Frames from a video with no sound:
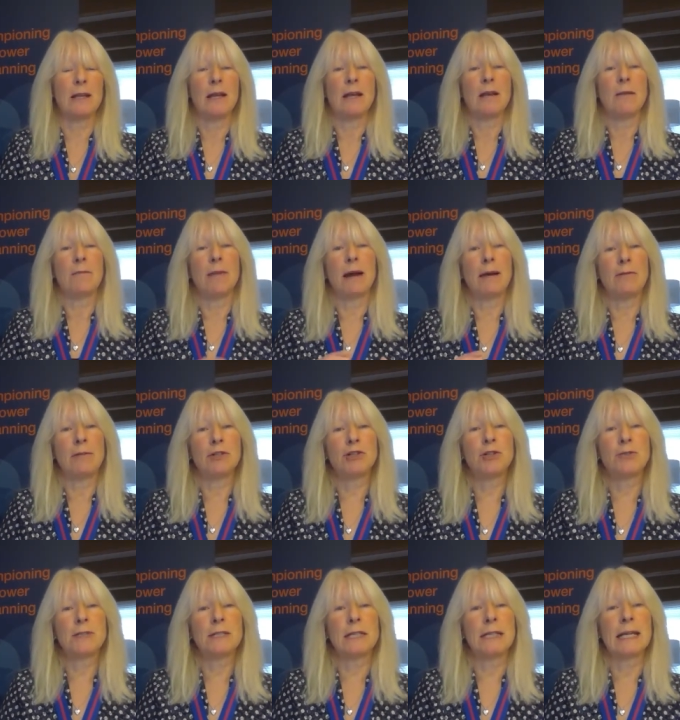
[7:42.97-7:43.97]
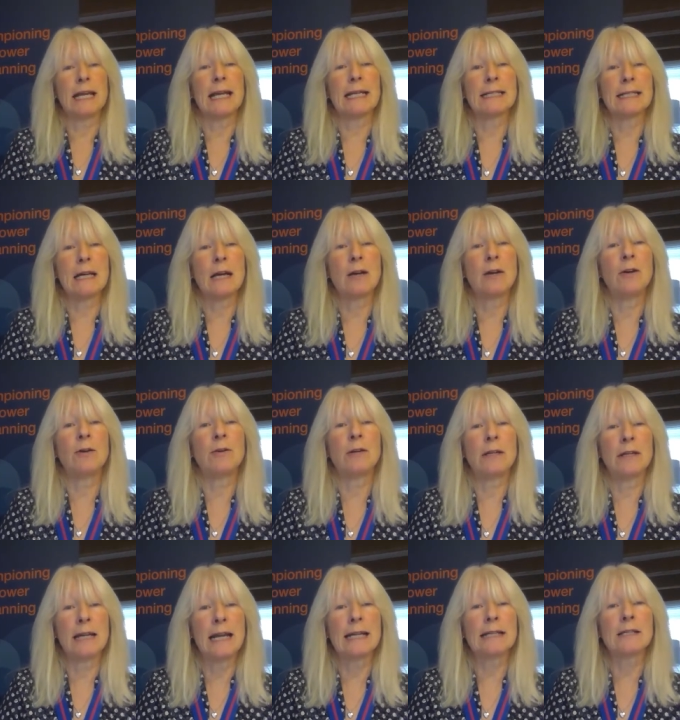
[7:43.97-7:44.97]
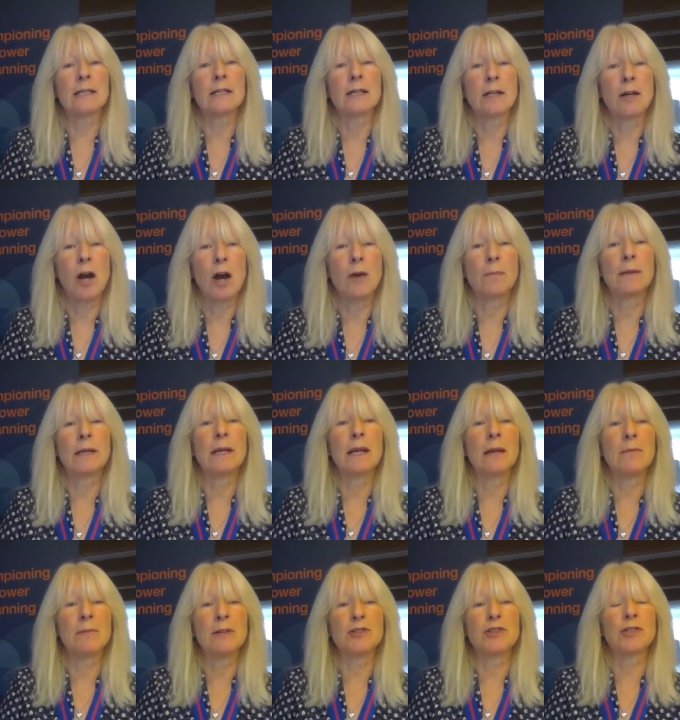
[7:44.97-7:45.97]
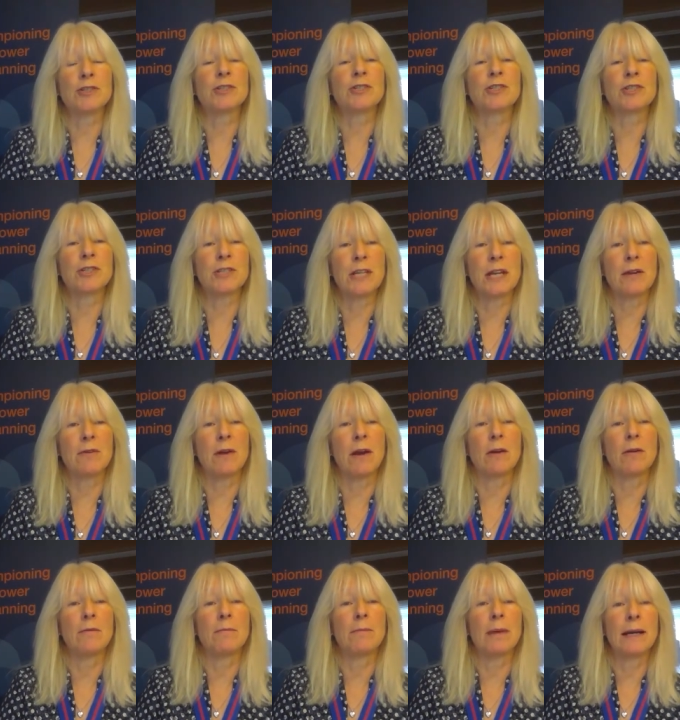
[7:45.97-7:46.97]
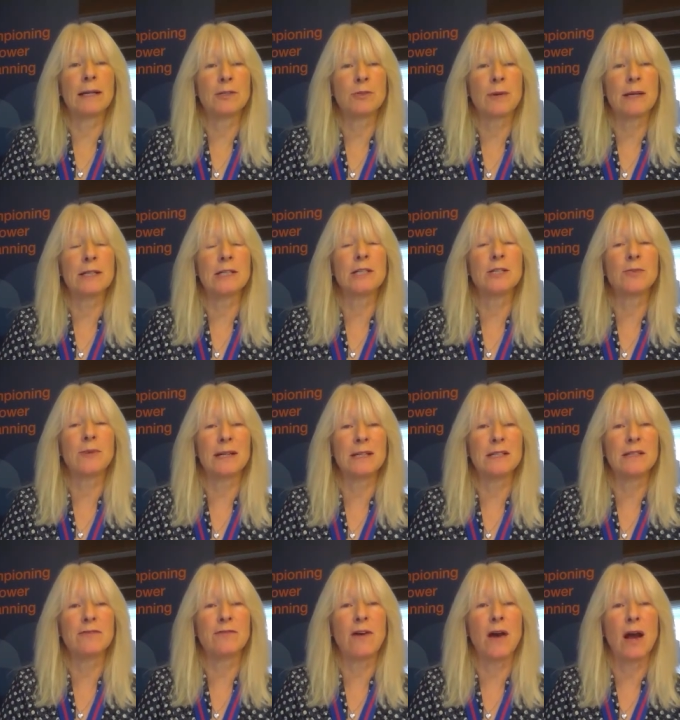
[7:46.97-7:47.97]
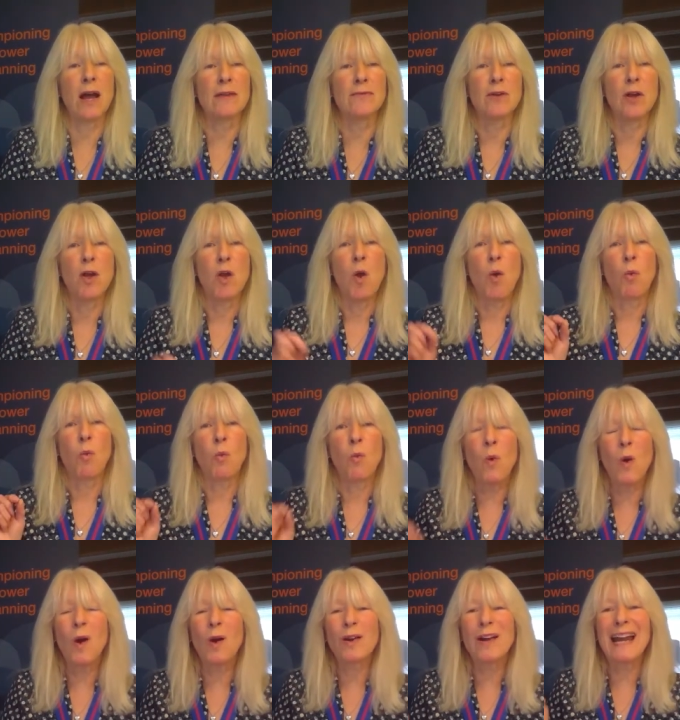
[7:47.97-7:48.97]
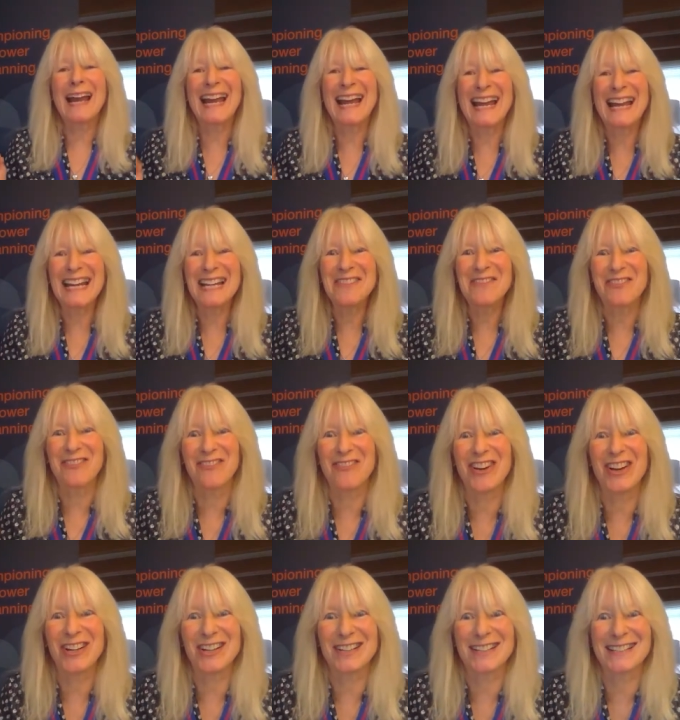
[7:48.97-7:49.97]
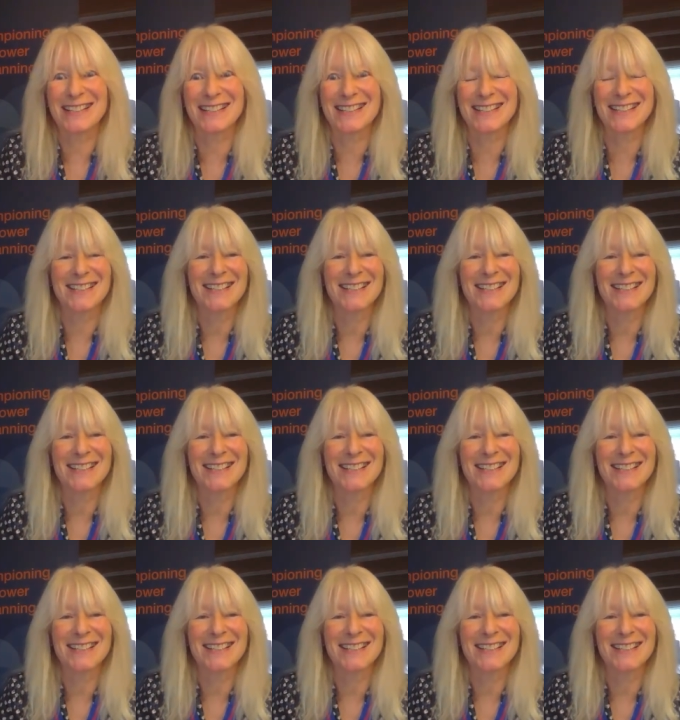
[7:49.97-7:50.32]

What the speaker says: by reducing its own net carbon emissions to zero by 2025. What a first!